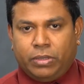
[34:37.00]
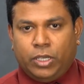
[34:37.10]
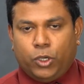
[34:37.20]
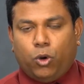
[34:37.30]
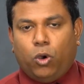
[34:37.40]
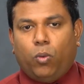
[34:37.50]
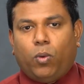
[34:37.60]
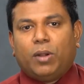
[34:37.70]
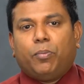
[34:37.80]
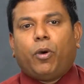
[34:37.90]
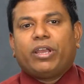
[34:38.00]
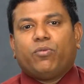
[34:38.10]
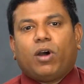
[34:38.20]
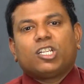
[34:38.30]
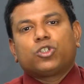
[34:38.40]
You know,
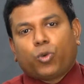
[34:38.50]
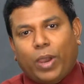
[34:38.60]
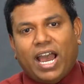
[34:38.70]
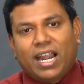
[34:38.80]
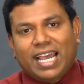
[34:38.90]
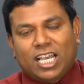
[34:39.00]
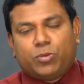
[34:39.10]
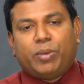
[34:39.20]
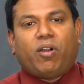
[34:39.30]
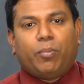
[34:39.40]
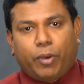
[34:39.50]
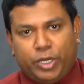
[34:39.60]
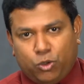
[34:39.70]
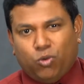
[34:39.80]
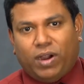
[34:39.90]
1.1 squared has to be
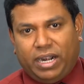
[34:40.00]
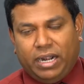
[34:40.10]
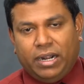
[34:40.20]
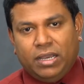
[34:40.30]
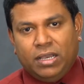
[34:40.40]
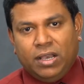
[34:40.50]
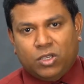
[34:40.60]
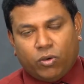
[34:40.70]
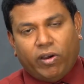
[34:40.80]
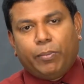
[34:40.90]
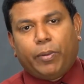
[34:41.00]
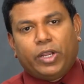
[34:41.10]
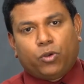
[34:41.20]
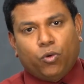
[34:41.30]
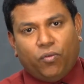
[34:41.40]
1.21. So
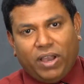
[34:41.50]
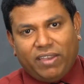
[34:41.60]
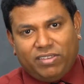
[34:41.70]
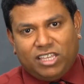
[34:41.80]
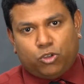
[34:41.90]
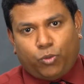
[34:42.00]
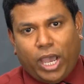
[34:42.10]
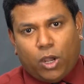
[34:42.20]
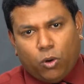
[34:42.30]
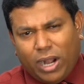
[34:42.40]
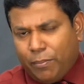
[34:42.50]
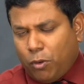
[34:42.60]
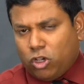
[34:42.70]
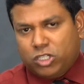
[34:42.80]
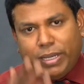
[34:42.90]
1.25 within square root,
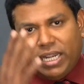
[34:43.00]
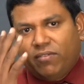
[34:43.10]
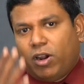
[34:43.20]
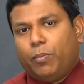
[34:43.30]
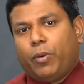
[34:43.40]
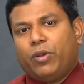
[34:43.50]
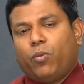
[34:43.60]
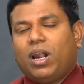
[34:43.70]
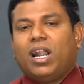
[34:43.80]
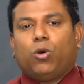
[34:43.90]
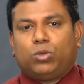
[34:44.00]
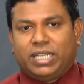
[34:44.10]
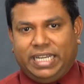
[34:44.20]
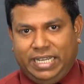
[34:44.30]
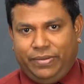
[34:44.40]
approximately 1.1
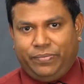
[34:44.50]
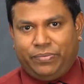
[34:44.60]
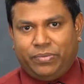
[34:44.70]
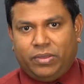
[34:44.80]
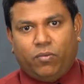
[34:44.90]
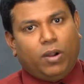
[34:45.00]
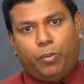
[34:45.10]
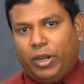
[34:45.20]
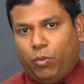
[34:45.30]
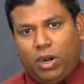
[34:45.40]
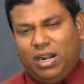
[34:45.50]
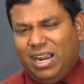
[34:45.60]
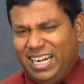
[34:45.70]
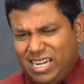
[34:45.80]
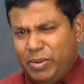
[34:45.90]
outside. 1.1, a
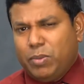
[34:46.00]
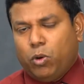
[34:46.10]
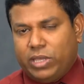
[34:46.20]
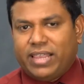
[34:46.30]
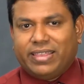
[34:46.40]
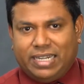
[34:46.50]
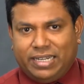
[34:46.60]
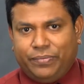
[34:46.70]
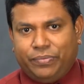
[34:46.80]
little bit more than that.